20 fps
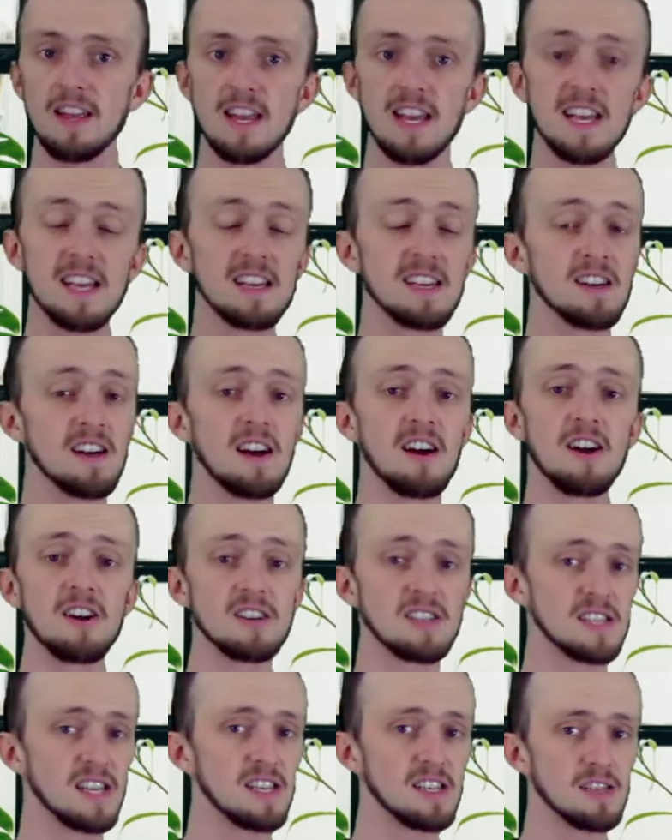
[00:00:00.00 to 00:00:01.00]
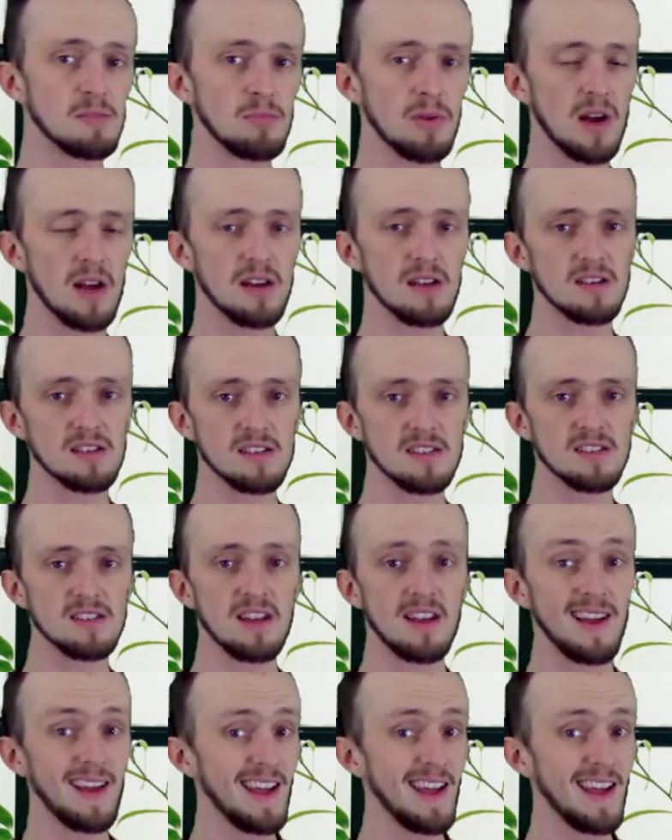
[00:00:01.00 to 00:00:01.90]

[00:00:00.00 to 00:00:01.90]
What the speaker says: in our scented products